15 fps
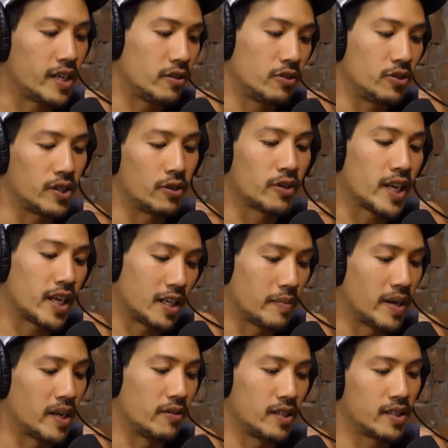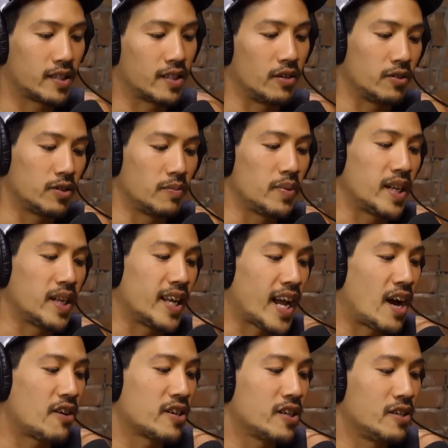You're using organic matter. It's slow, but like,
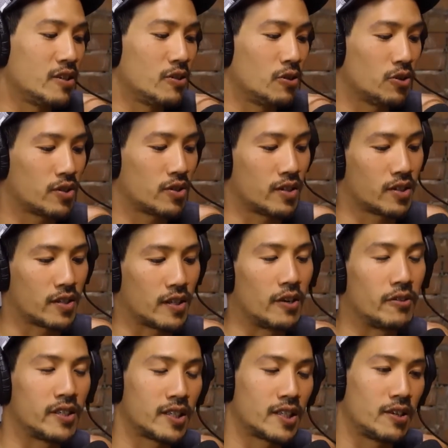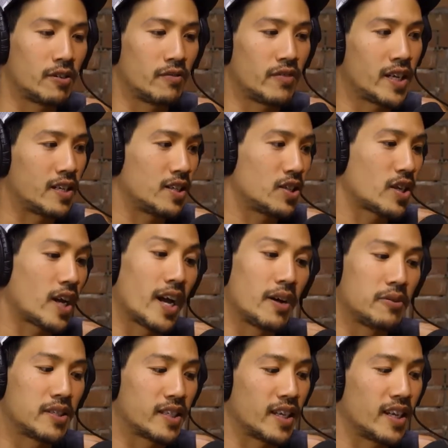how can you use slowness to your advantage? I
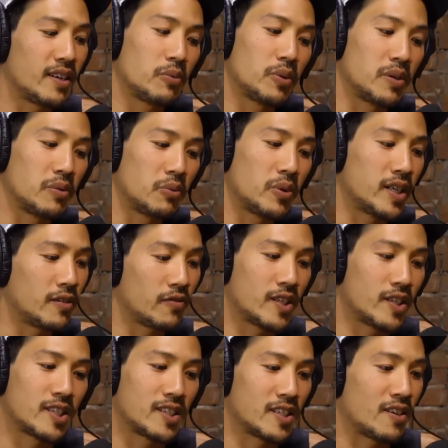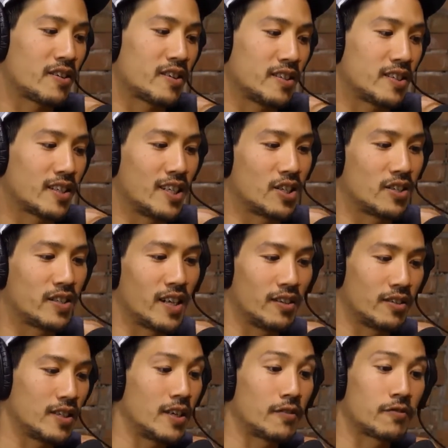would say, well, what if this is an art installation that
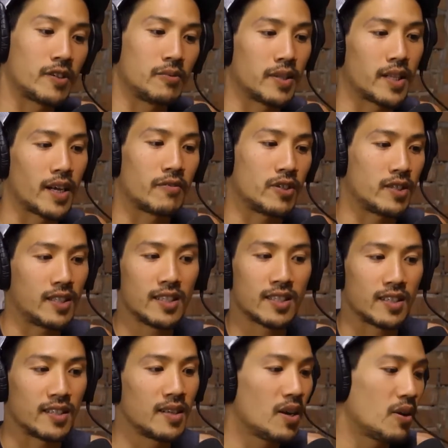looked different with every season?